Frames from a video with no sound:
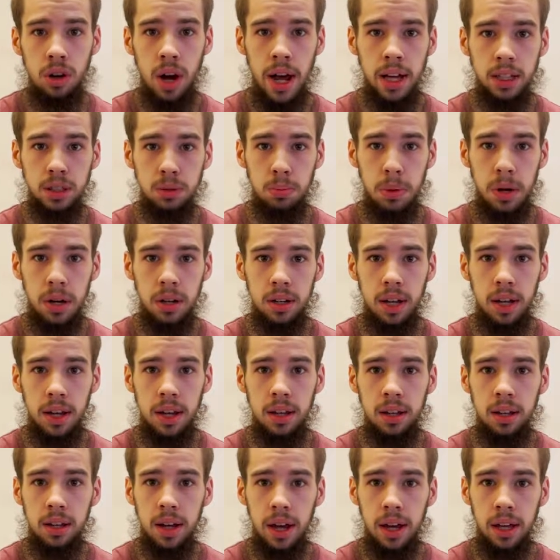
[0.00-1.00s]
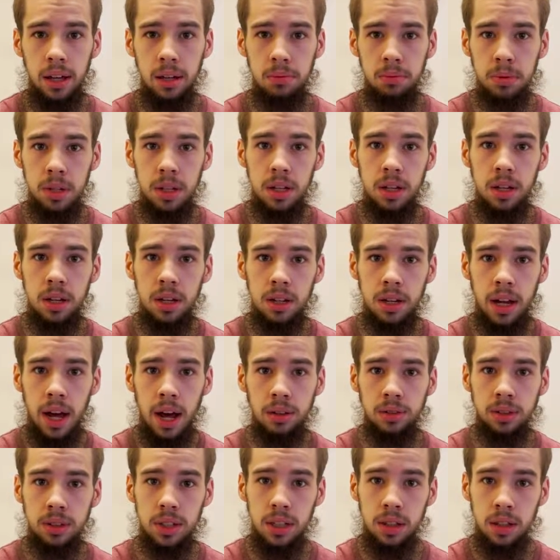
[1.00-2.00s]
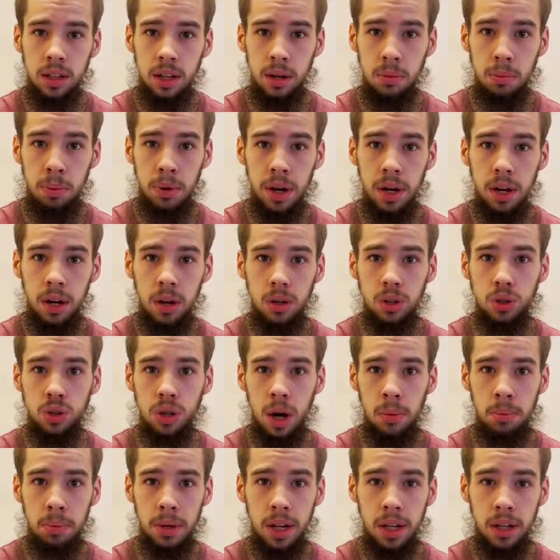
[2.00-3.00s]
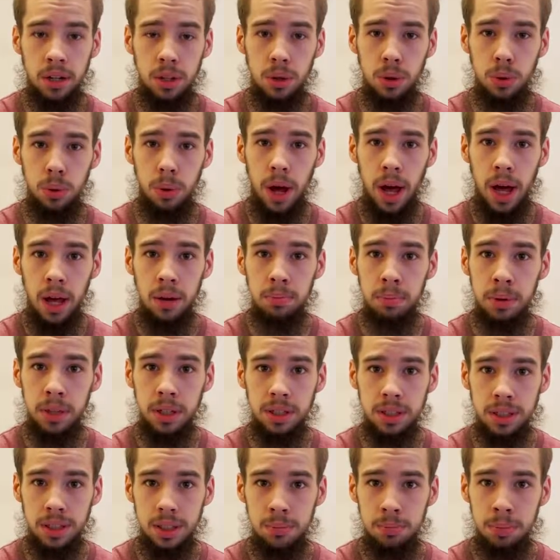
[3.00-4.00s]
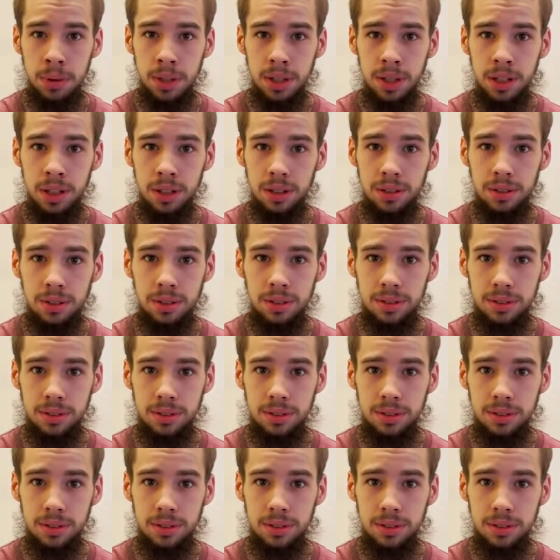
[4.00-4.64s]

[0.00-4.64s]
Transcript: last Monday, AMD announced that they plan on dropping a new EPYC CPU